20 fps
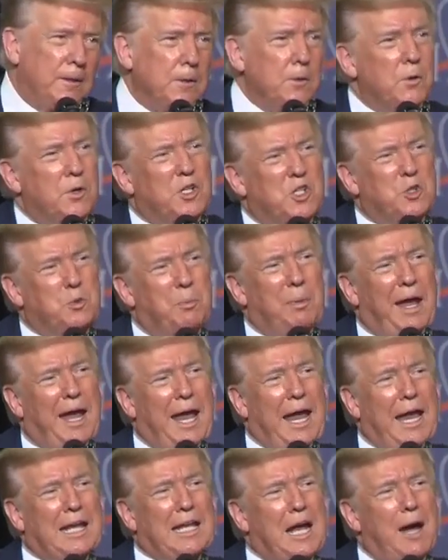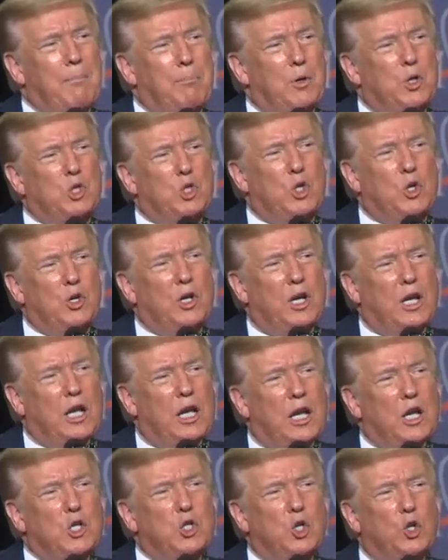to expand
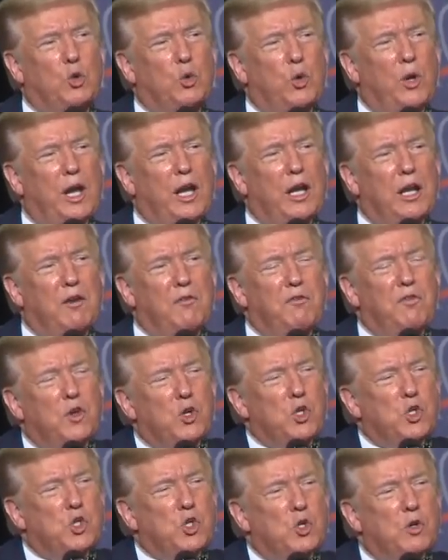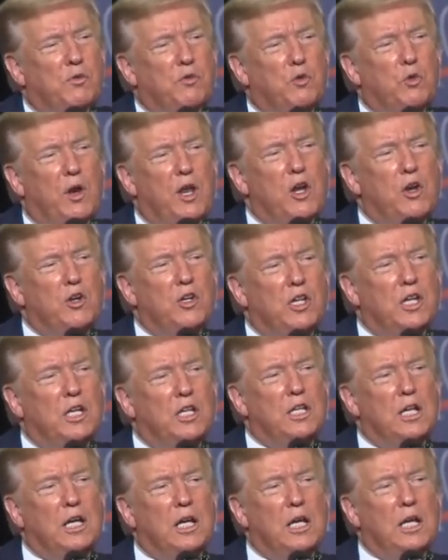opportunity and to create a future of greater
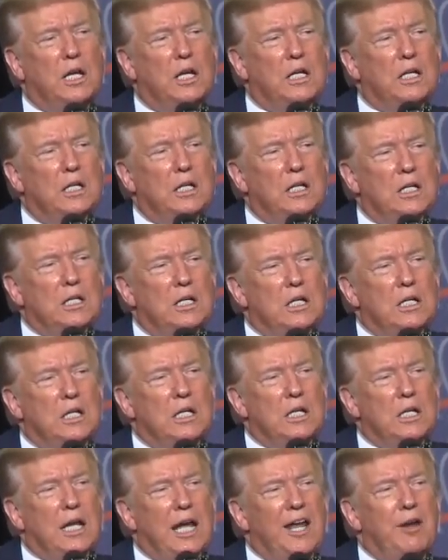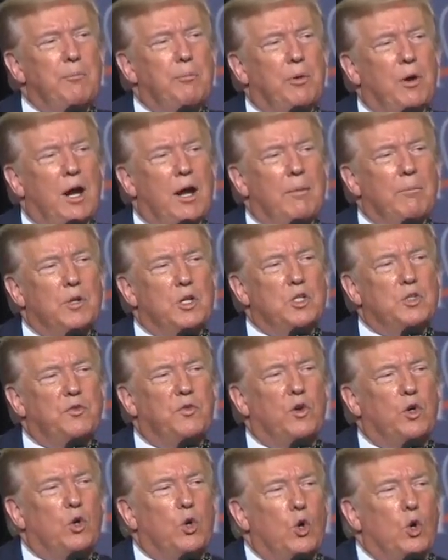dignity and promise
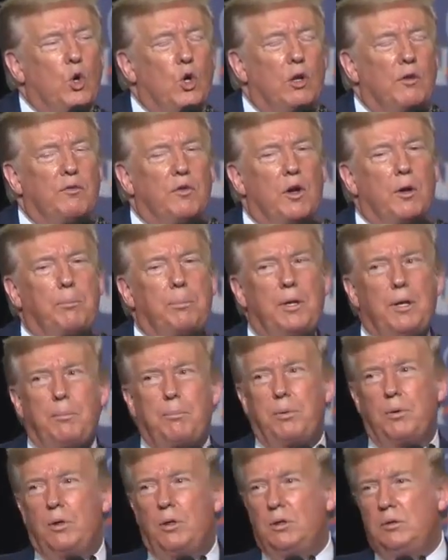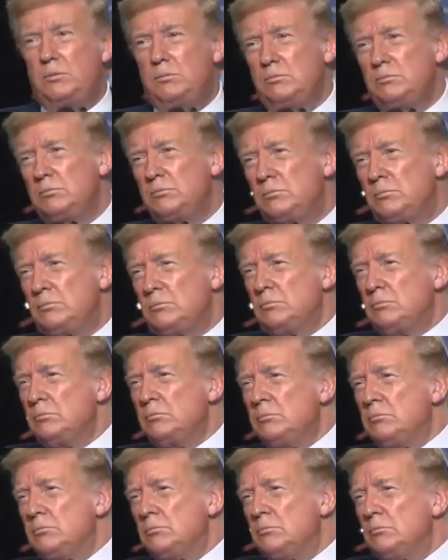for all of our people.
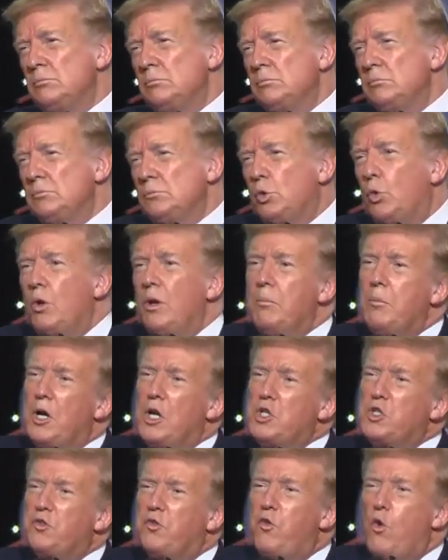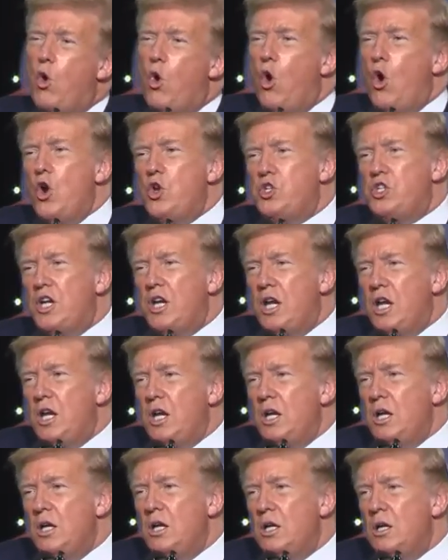We must forge
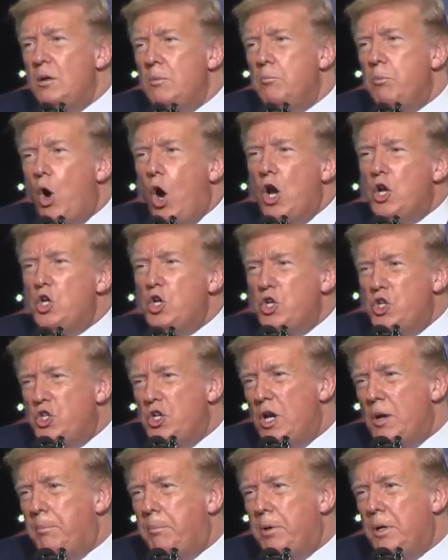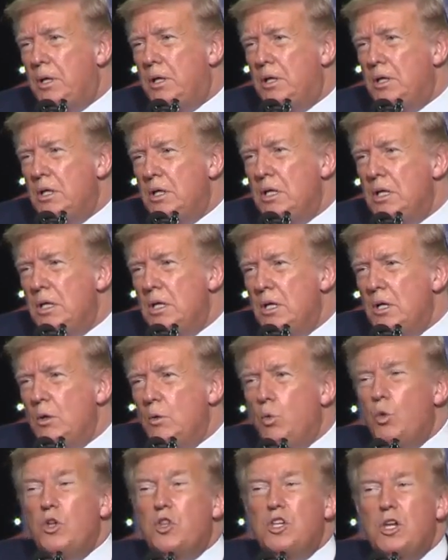a partnership
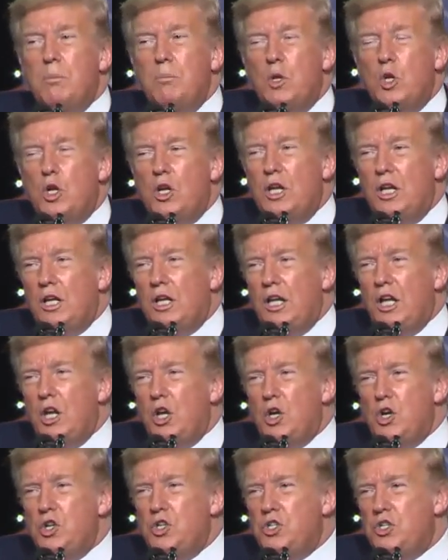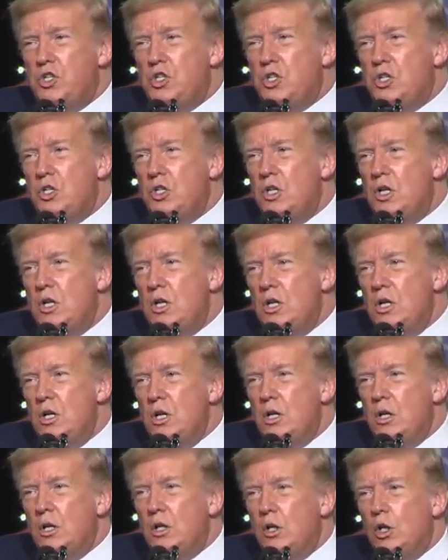with community leaders,
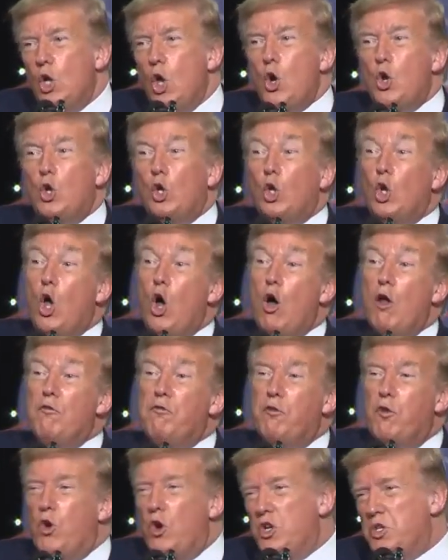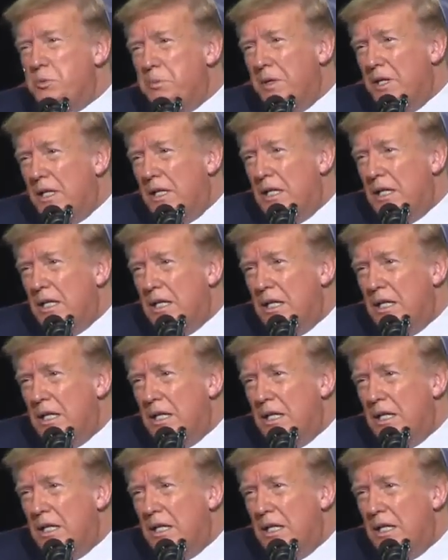local law enforcement,